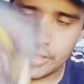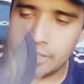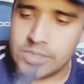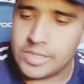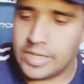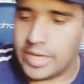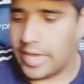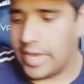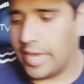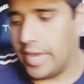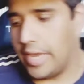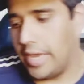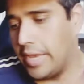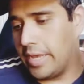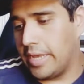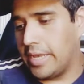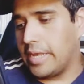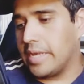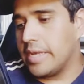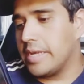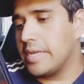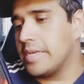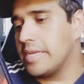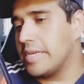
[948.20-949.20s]
a
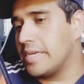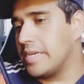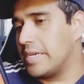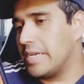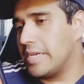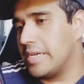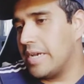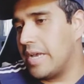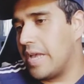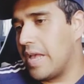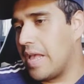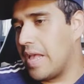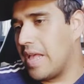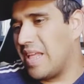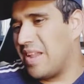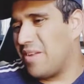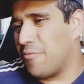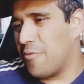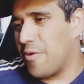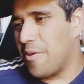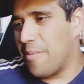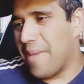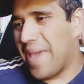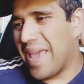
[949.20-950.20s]

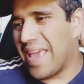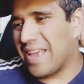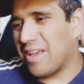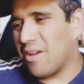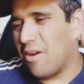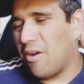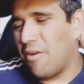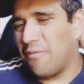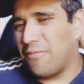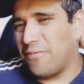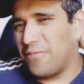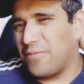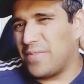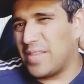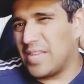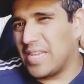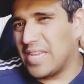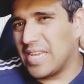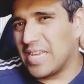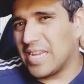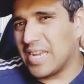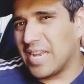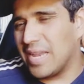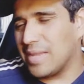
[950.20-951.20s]
remake of the
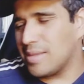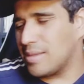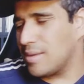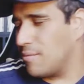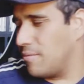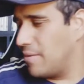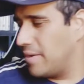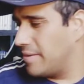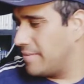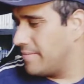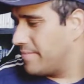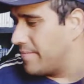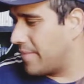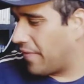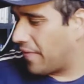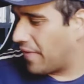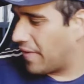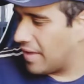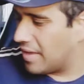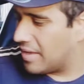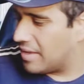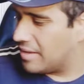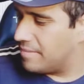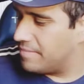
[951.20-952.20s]
classic one, I
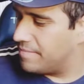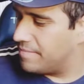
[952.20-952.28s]
think.